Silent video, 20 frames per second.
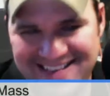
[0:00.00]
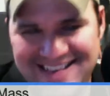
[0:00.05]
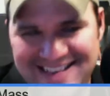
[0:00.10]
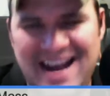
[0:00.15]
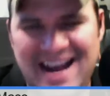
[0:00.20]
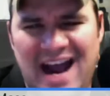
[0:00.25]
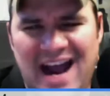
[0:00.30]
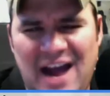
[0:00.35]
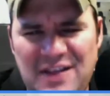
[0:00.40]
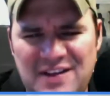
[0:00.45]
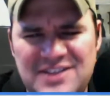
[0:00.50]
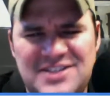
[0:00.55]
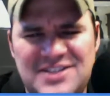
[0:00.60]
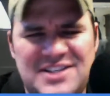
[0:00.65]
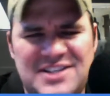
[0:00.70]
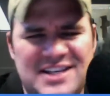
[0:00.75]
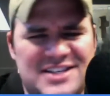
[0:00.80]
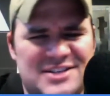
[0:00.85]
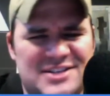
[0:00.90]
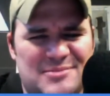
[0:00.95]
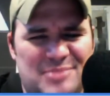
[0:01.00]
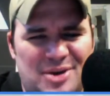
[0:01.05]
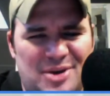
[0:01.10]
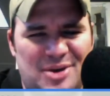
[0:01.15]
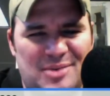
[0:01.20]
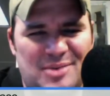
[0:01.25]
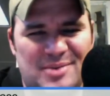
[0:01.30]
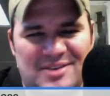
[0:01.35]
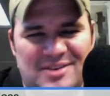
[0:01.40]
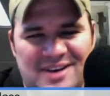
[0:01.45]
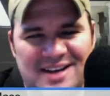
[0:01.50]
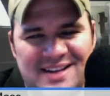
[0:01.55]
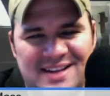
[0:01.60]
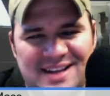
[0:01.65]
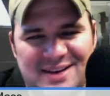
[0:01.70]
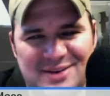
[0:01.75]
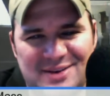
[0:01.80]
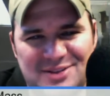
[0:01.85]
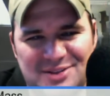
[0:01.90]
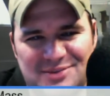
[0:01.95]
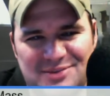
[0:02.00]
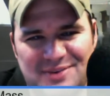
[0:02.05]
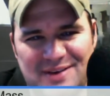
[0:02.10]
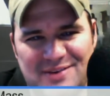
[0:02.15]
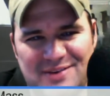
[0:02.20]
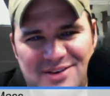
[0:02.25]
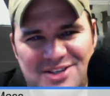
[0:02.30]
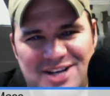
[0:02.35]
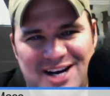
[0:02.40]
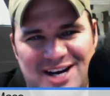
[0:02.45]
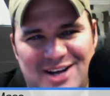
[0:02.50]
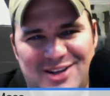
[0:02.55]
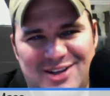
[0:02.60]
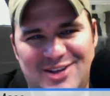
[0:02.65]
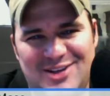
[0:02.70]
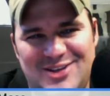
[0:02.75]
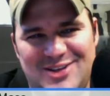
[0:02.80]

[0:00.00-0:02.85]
I think sticks and bourbon, right? That was your favorite childhood